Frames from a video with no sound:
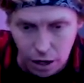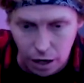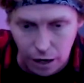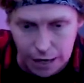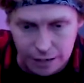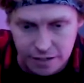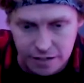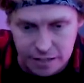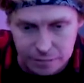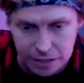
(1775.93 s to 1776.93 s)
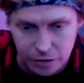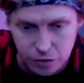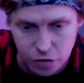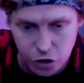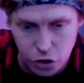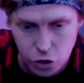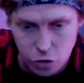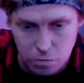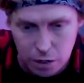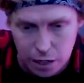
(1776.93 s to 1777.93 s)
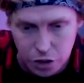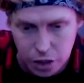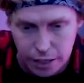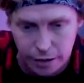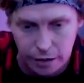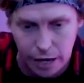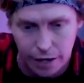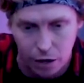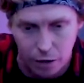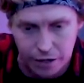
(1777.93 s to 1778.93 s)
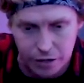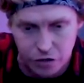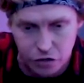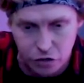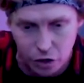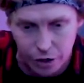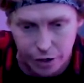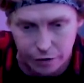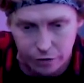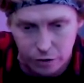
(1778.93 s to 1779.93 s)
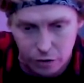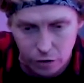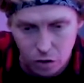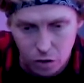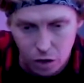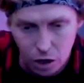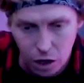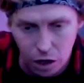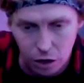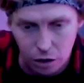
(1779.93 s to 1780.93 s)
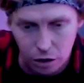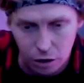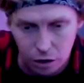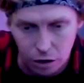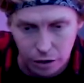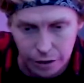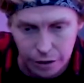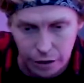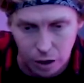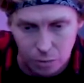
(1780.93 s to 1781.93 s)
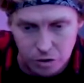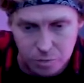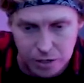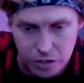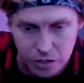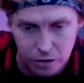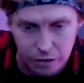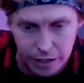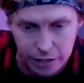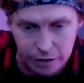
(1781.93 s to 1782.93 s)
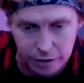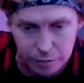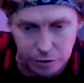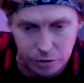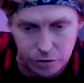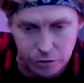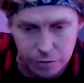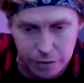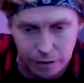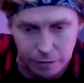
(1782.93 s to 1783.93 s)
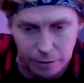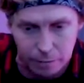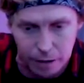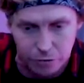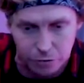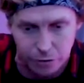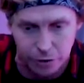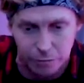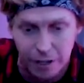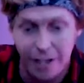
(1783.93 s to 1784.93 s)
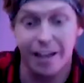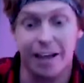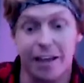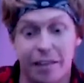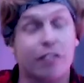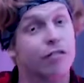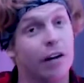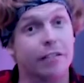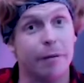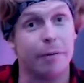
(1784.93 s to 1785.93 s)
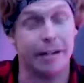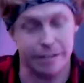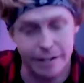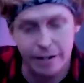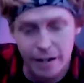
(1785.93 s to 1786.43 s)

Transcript: uh, it doesn't seem like there's too much here. I know I did start it uh, a little early. I hope the speech is still connecting to the Bluetooth speaker in my mom's room. That's fucked up, Haley.